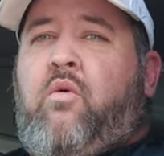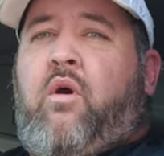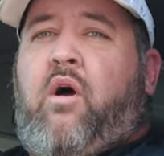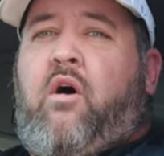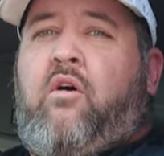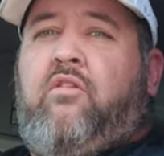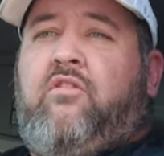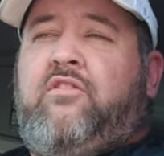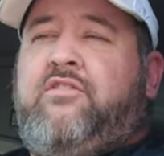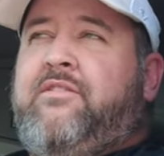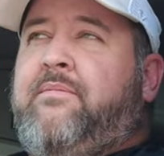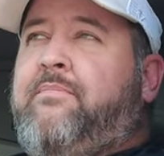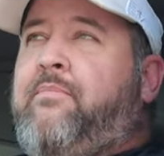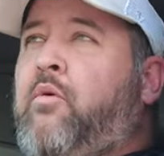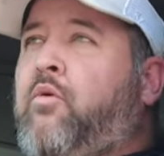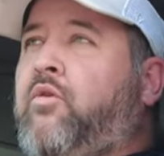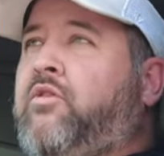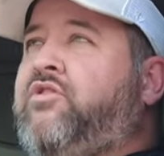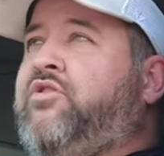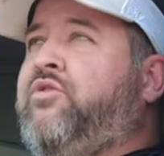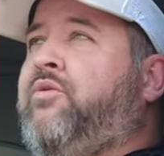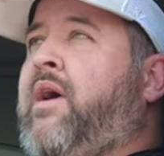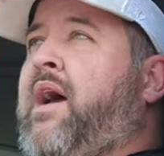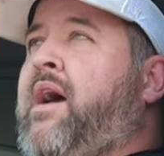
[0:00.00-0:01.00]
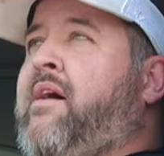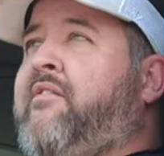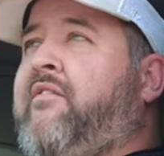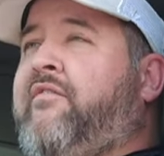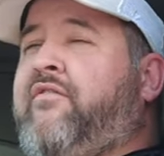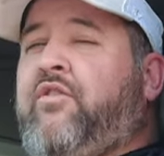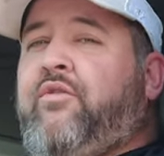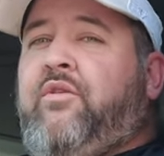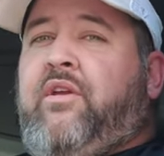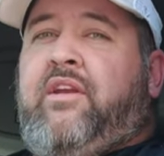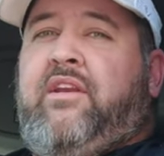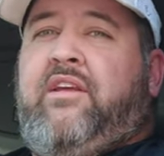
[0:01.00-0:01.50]
Or all the support you have
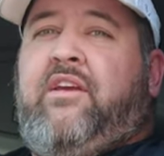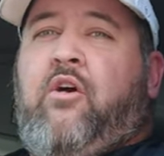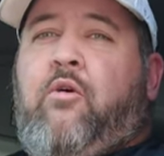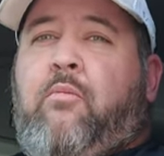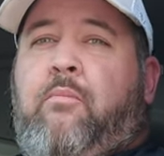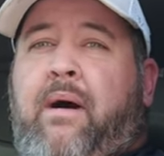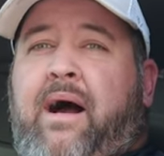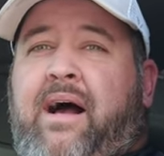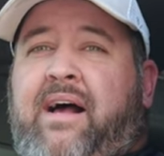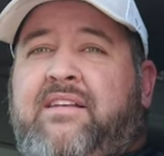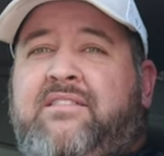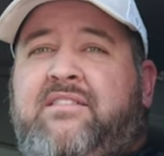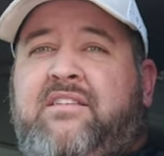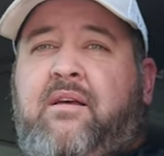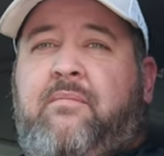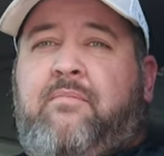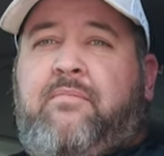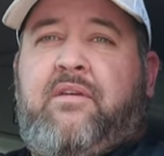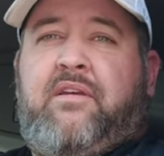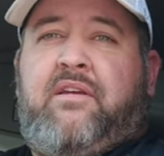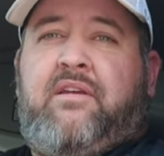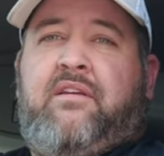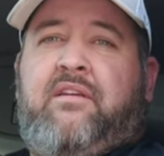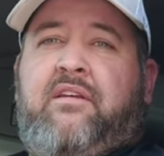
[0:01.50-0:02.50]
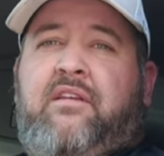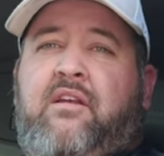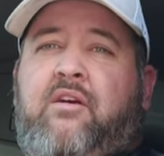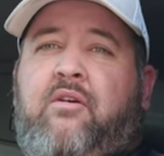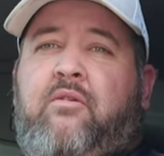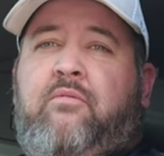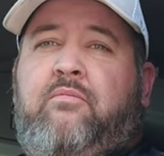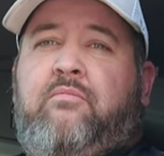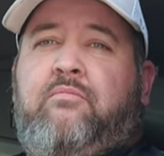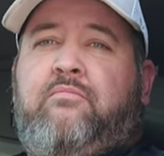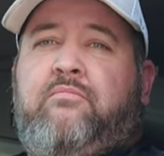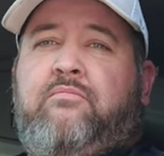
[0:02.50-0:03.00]
if you need to go buy something, you
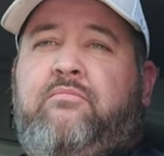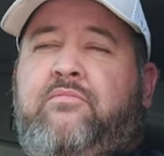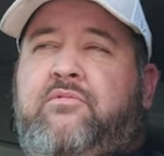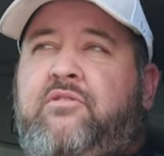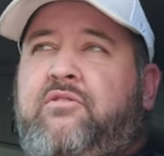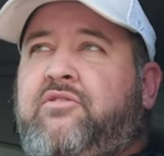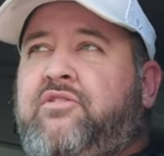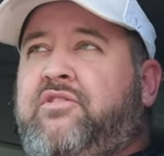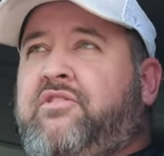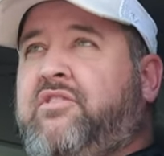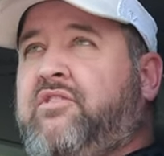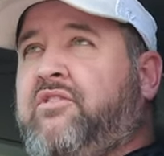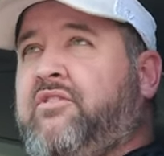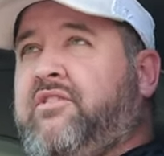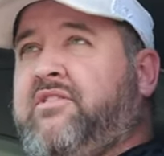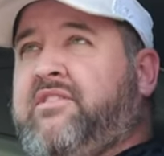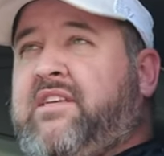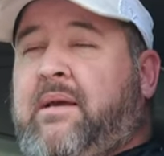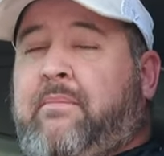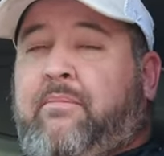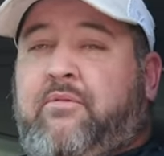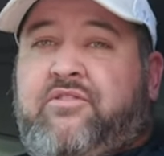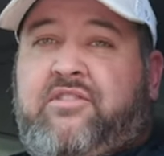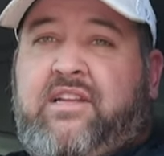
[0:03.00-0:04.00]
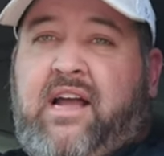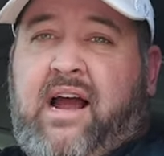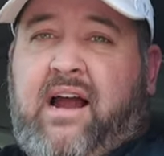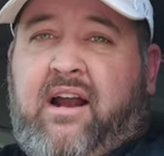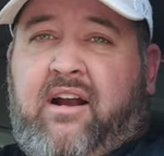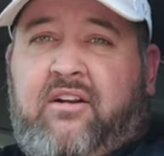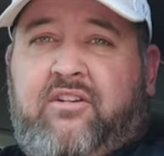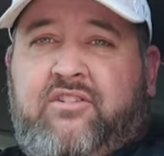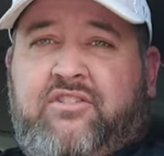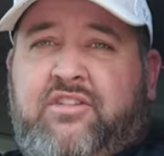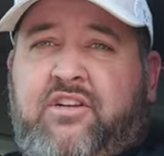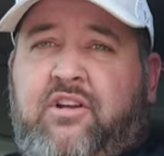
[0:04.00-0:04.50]
know. Just a good example is
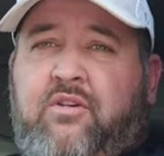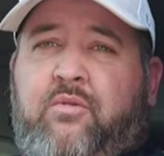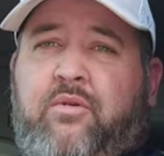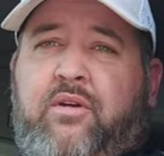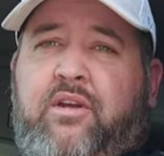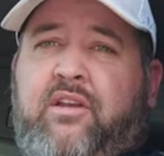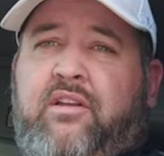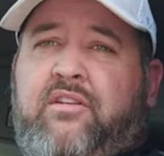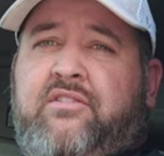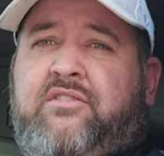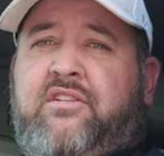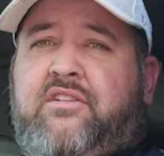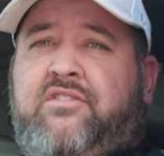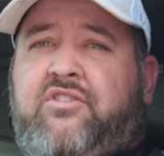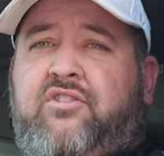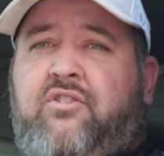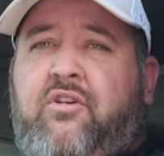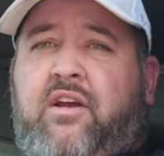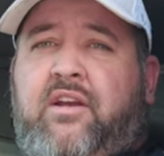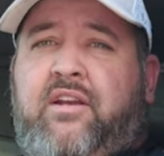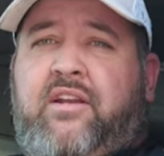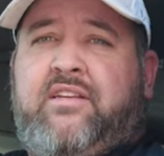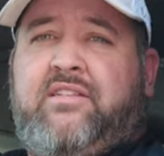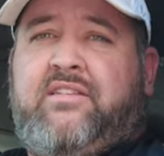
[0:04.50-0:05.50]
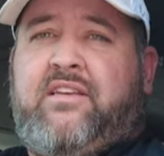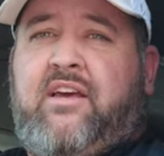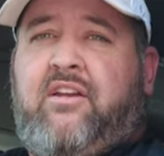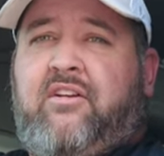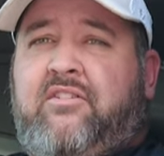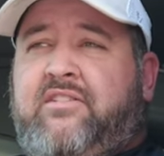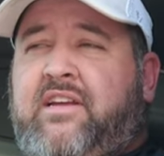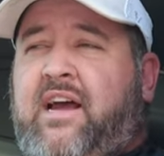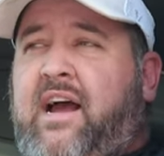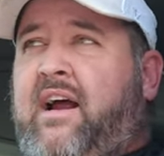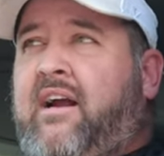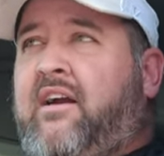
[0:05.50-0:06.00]
tires. You know, we get such a great
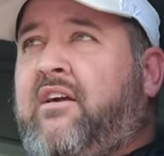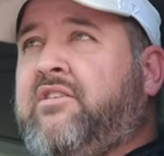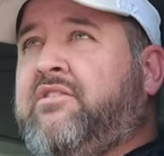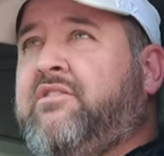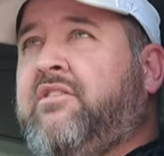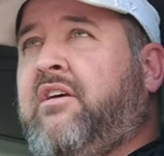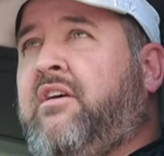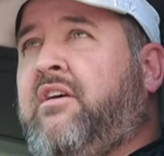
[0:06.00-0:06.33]
discount on tires.